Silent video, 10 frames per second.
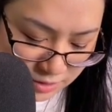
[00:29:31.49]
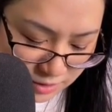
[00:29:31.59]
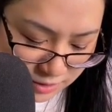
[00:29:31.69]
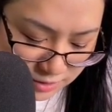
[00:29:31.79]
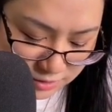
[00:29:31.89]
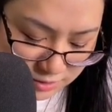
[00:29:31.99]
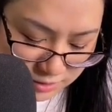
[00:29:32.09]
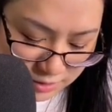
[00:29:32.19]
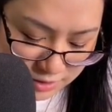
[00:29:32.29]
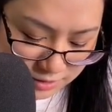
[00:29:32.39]
And
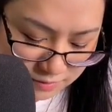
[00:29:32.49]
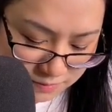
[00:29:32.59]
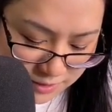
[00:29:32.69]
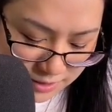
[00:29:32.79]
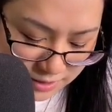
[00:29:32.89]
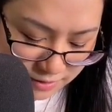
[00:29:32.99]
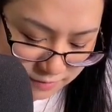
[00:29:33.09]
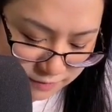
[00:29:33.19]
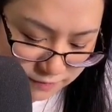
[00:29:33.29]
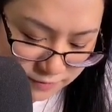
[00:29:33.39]
again, we
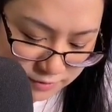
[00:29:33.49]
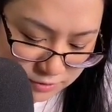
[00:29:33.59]
have